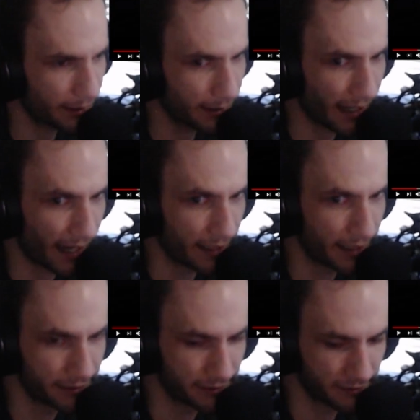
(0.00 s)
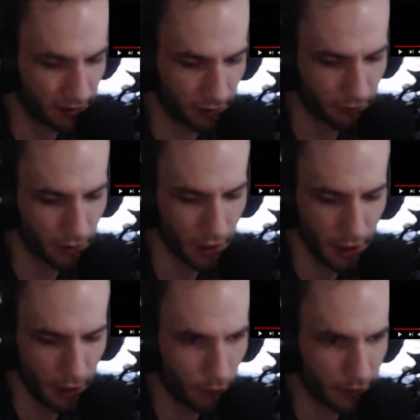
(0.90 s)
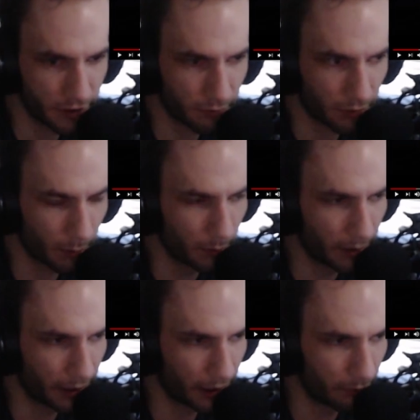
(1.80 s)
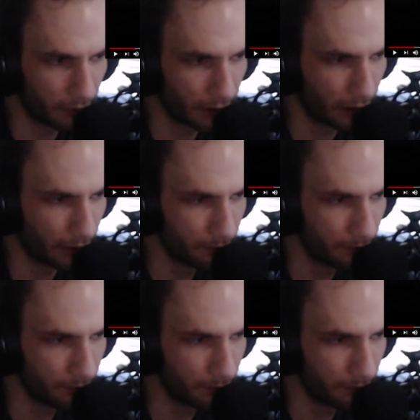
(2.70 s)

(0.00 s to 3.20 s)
cat ninja skills which is probably going to be